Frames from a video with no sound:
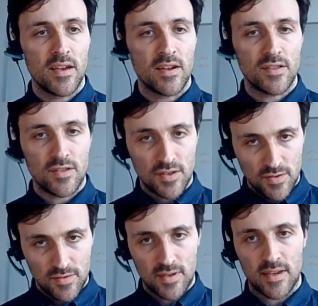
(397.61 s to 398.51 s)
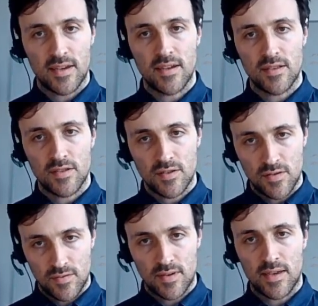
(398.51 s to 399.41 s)
a 2 here, a 2
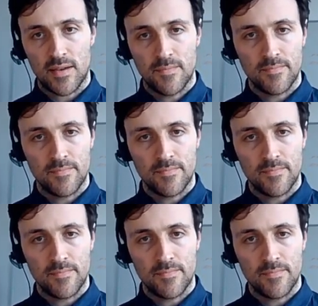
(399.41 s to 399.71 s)
here.